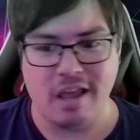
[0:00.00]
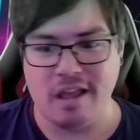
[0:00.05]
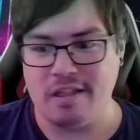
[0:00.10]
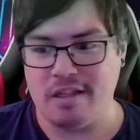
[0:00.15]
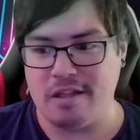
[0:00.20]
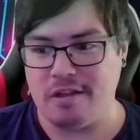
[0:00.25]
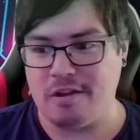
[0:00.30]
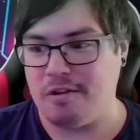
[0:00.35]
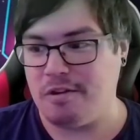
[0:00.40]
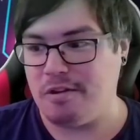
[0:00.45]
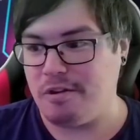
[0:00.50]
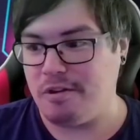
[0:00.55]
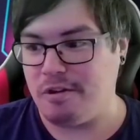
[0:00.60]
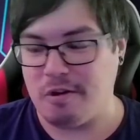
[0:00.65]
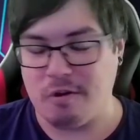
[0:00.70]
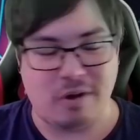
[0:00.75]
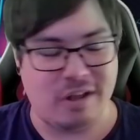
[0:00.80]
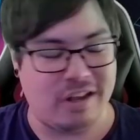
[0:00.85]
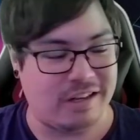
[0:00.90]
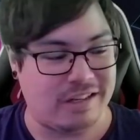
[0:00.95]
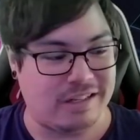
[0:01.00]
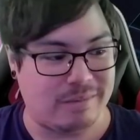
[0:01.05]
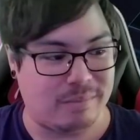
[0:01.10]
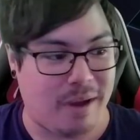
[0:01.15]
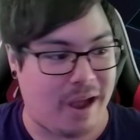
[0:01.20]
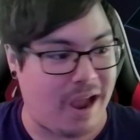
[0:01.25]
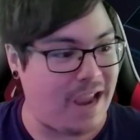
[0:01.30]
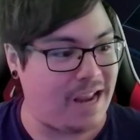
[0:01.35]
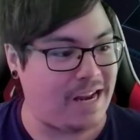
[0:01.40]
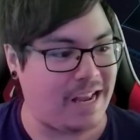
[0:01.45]
That you you know, because
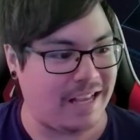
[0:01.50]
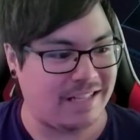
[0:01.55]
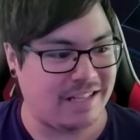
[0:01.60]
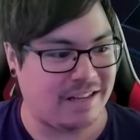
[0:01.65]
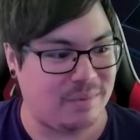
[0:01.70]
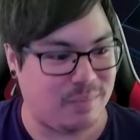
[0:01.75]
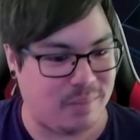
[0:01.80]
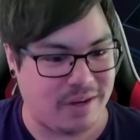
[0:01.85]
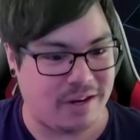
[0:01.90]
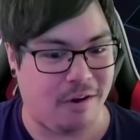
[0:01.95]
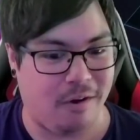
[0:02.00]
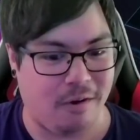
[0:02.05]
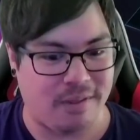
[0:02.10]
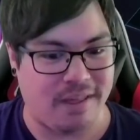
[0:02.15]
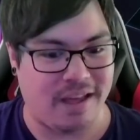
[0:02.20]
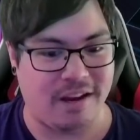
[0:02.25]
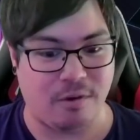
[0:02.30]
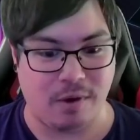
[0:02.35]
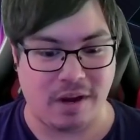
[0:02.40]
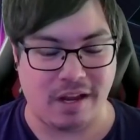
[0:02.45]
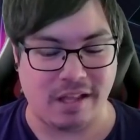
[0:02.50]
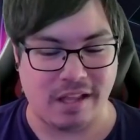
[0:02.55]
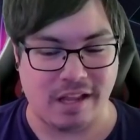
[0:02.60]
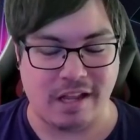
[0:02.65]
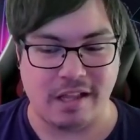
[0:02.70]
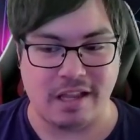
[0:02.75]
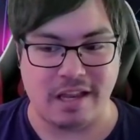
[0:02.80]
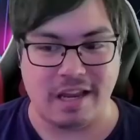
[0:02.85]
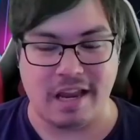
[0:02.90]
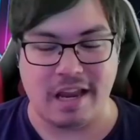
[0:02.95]
mine hasn't been all that great
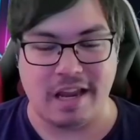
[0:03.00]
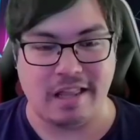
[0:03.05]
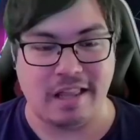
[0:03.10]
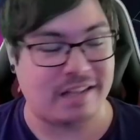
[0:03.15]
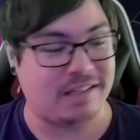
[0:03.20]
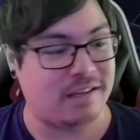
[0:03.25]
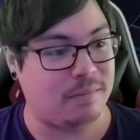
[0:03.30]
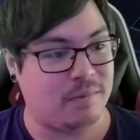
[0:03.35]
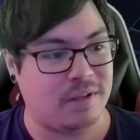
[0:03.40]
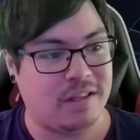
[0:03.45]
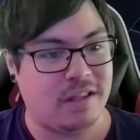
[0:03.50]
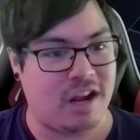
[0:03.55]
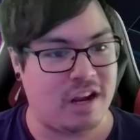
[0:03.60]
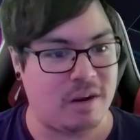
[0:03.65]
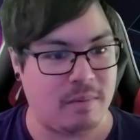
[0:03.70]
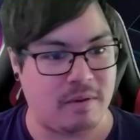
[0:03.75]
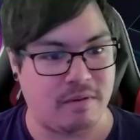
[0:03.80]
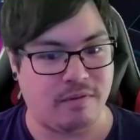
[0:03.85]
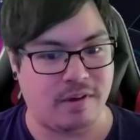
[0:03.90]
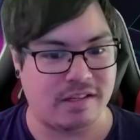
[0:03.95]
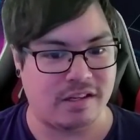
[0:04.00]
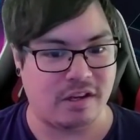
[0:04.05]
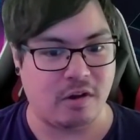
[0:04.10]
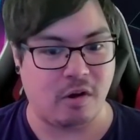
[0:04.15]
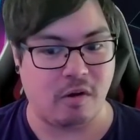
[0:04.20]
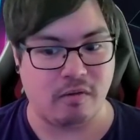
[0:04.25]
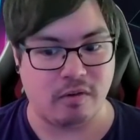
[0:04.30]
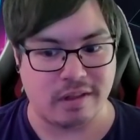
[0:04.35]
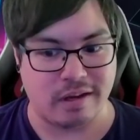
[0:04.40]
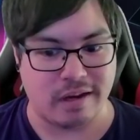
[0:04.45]
lately, and that's something that I'm gonna be fixing
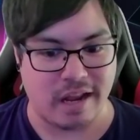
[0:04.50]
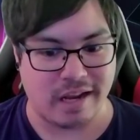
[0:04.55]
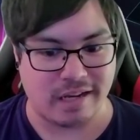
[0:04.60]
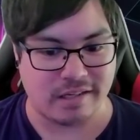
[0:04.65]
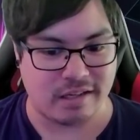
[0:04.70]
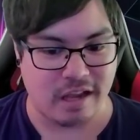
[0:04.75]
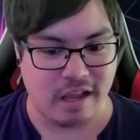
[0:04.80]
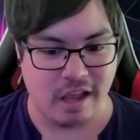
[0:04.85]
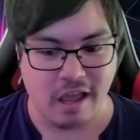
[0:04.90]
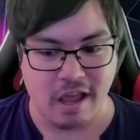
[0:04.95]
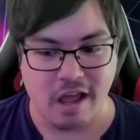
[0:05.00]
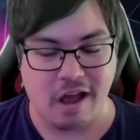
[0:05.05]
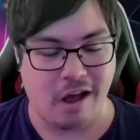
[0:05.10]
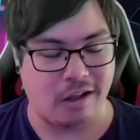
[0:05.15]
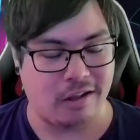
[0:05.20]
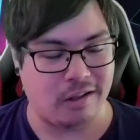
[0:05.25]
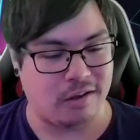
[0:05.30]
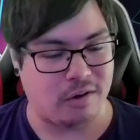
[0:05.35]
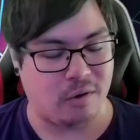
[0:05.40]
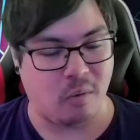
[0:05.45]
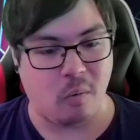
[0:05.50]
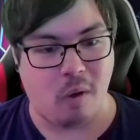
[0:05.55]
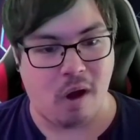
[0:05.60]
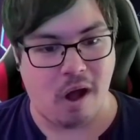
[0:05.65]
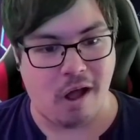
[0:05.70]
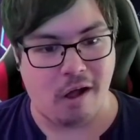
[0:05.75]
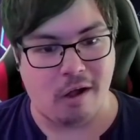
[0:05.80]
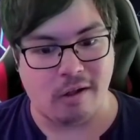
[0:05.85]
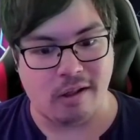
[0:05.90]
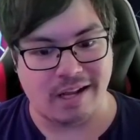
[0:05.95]
over the next uh, little
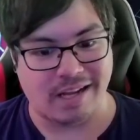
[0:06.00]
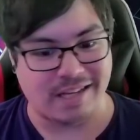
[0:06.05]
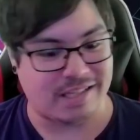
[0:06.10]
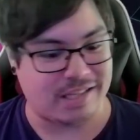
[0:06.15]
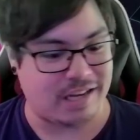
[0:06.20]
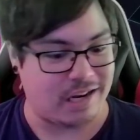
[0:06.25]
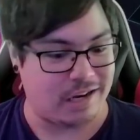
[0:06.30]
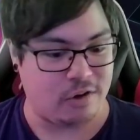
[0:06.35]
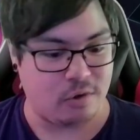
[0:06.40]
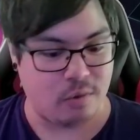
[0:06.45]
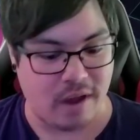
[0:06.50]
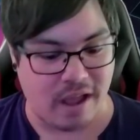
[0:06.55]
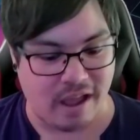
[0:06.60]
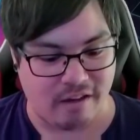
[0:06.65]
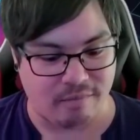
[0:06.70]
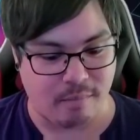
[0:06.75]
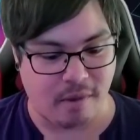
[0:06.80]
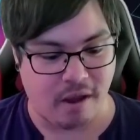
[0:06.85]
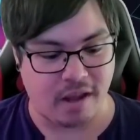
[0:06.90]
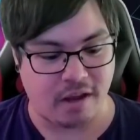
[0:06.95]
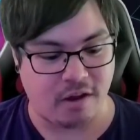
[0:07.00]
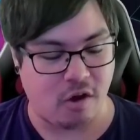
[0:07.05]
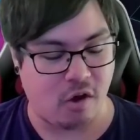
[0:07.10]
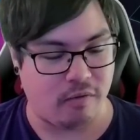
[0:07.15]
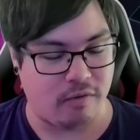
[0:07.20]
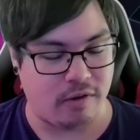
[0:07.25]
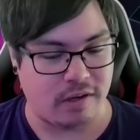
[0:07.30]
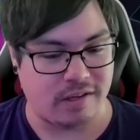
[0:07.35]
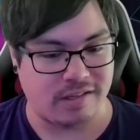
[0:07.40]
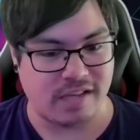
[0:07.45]
while. Like I said, I do have my
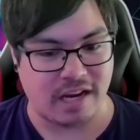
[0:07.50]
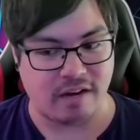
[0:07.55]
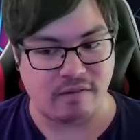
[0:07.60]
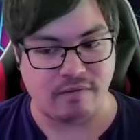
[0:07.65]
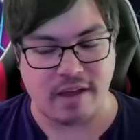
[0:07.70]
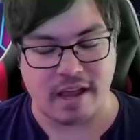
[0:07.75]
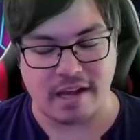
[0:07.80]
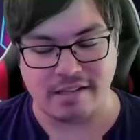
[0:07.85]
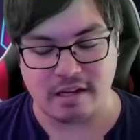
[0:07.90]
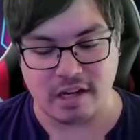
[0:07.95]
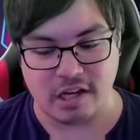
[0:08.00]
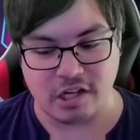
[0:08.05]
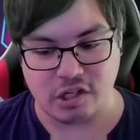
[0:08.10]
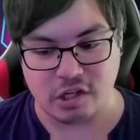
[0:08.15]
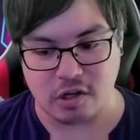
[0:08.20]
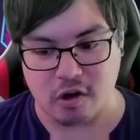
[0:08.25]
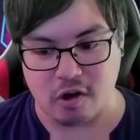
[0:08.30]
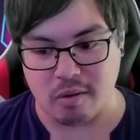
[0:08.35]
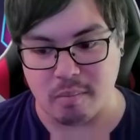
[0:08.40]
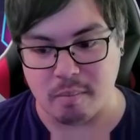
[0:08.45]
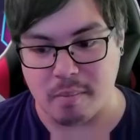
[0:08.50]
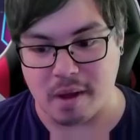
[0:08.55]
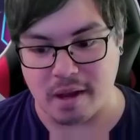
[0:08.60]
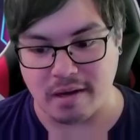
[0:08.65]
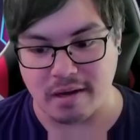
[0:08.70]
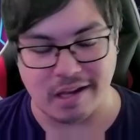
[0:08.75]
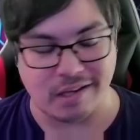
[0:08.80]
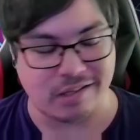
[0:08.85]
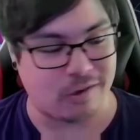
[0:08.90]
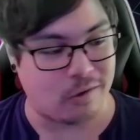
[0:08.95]
COVID second vaccination on
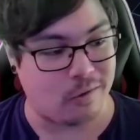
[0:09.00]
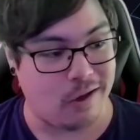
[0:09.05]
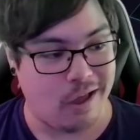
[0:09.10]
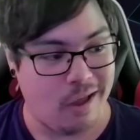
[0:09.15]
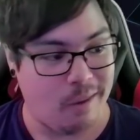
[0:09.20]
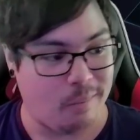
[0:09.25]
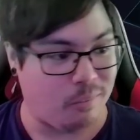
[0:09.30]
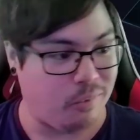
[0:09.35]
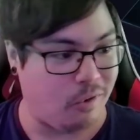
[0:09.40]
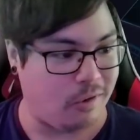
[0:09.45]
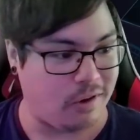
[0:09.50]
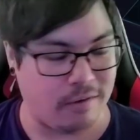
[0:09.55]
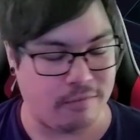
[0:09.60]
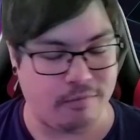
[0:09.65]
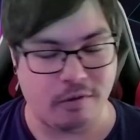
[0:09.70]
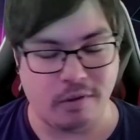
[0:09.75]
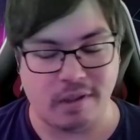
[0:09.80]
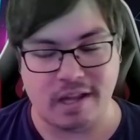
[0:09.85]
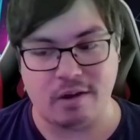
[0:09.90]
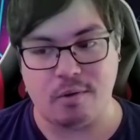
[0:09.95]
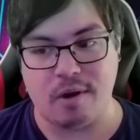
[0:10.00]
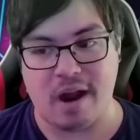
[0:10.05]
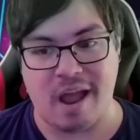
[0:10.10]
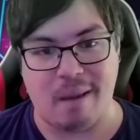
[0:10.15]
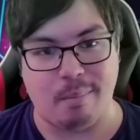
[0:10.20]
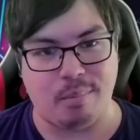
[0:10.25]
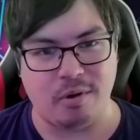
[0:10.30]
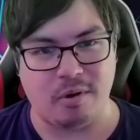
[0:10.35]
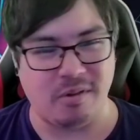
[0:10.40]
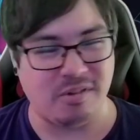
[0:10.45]
Monday, so probably gonna feel like
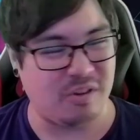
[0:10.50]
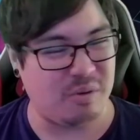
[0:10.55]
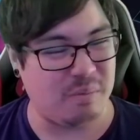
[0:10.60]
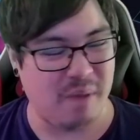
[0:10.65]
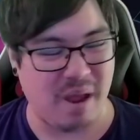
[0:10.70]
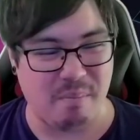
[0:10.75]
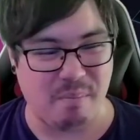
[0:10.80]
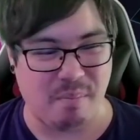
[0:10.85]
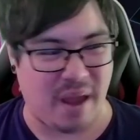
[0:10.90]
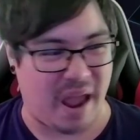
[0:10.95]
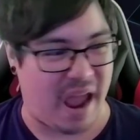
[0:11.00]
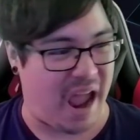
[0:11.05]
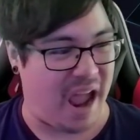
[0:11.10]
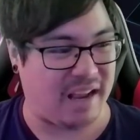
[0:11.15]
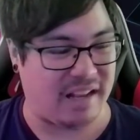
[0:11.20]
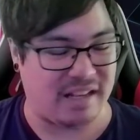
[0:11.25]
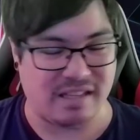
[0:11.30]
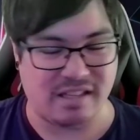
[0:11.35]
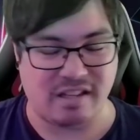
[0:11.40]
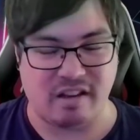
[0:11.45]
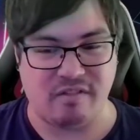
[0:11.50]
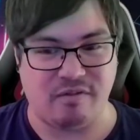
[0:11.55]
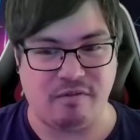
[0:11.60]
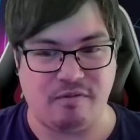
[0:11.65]
crap. But also my back and stuff.